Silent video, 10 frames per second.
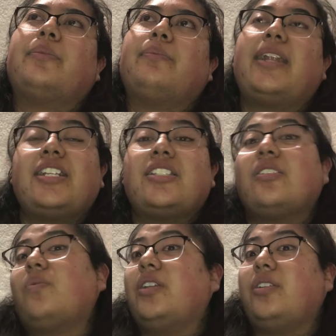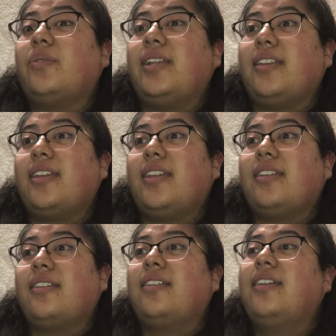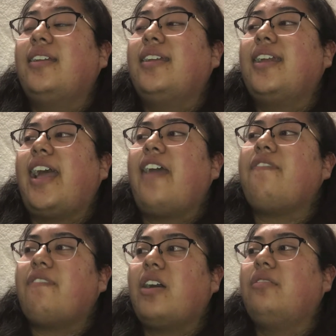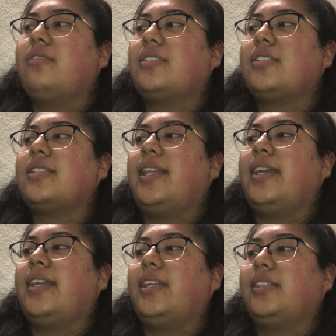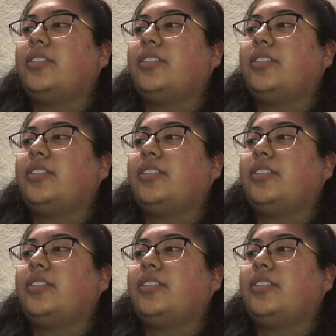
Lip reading: but I just didn't want to do anything. I felt like